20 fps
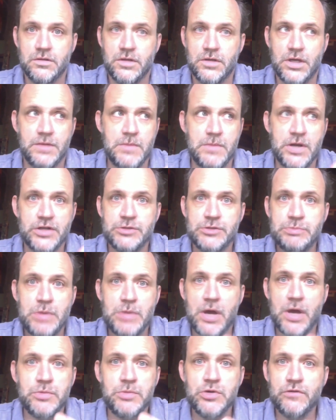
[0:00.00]
America's
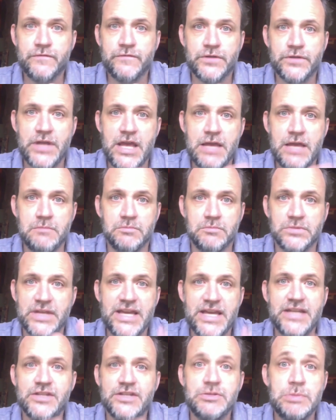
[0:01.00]
a beautiful name.
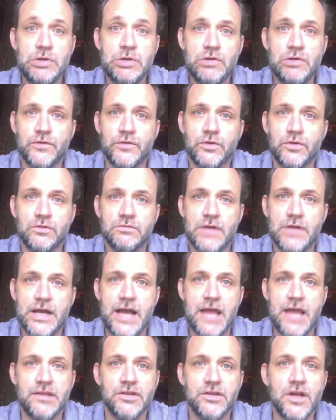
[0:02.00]
Land is beautiful. I,
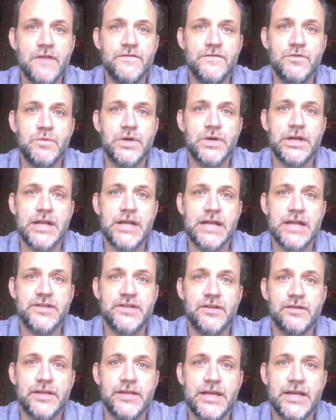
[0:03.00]
I love that we're connected
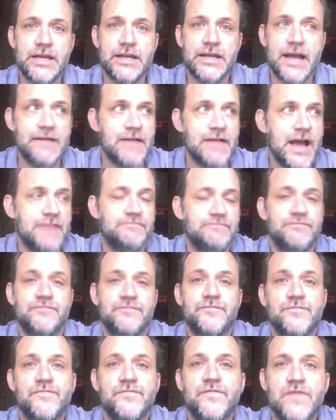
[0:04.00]
to the land. I, I
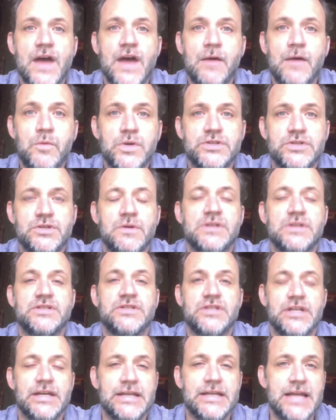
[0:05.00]
I want to us
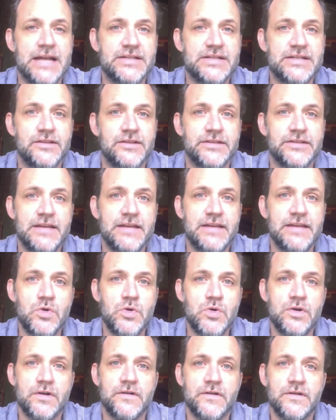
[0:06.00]
to connect to the land
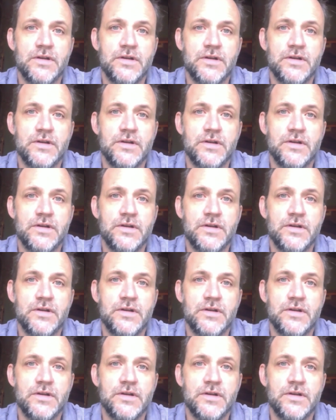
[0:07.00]
more.